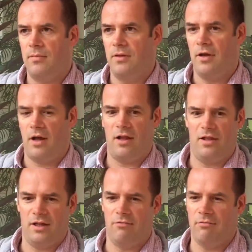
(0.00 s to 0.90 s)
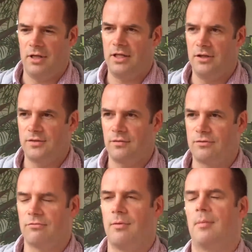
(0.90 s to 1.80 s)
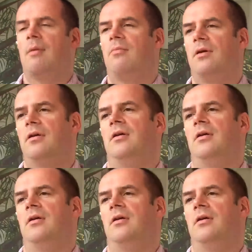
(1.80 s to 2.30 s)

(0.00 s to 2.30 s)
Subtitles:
that I think are really useful to remember